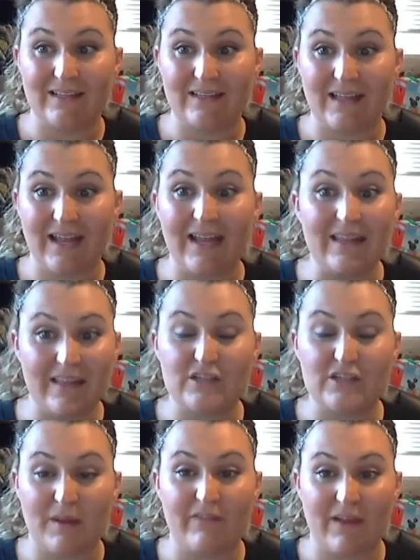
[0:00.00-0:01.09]
to
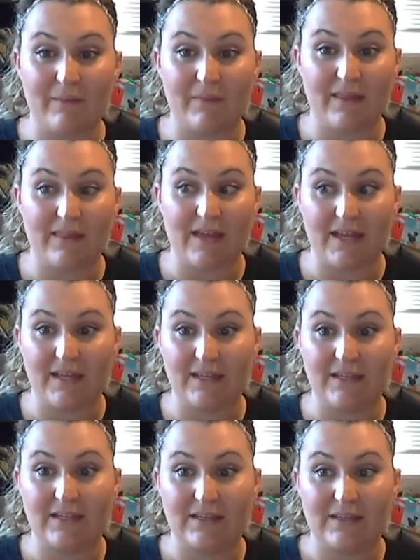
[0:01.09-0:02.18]
my family that
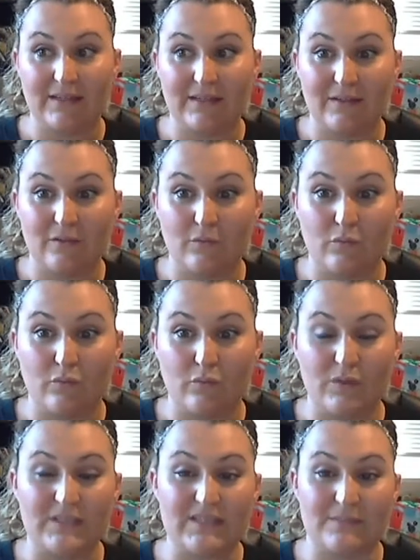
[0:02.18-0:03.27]

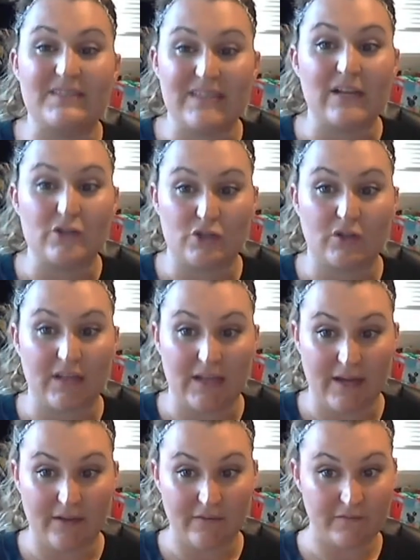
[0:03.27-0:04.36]
was substantial
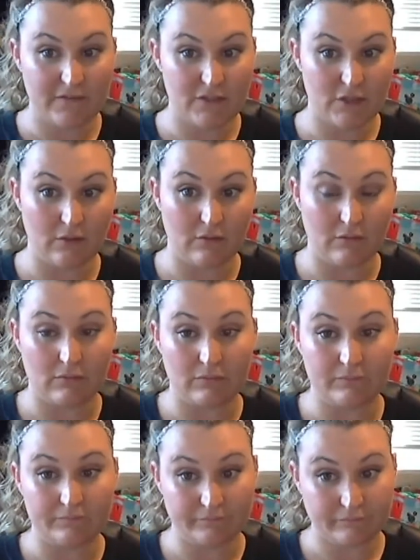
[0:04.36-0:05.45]
enough to
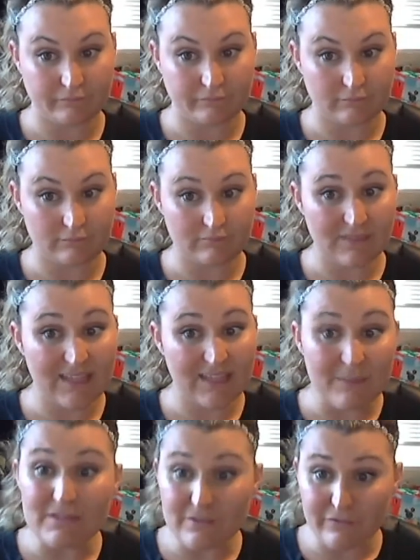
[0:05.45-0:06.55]

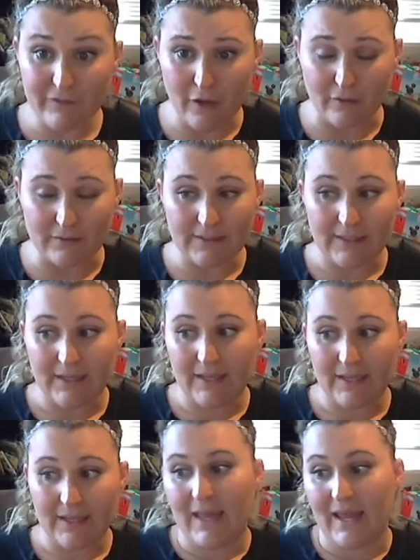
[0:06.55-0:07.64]
keep us afloat.
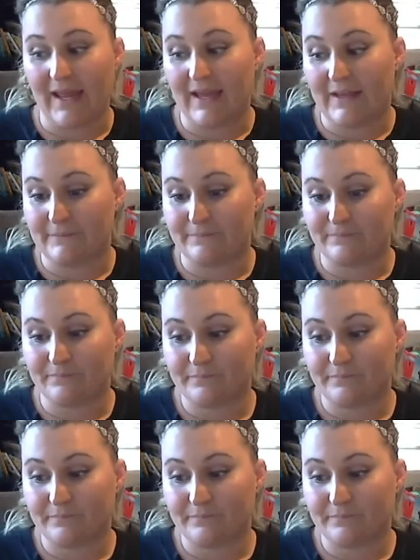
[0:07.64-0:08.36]
And